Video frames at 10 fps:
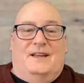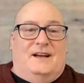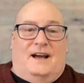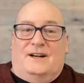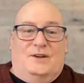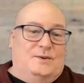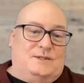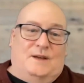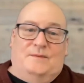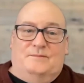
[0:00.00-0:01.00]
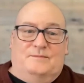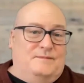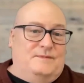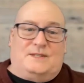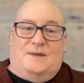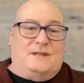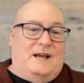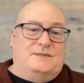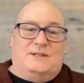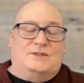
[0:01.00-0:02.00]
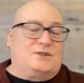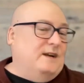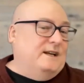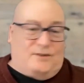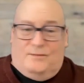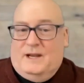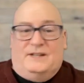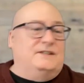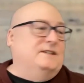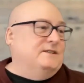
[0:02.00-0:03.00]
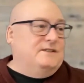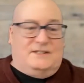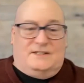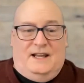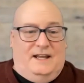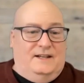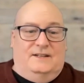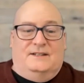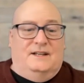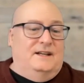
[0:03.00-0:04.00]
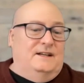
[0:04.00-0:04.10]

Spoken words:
I don't know. Sometimes there's transformations and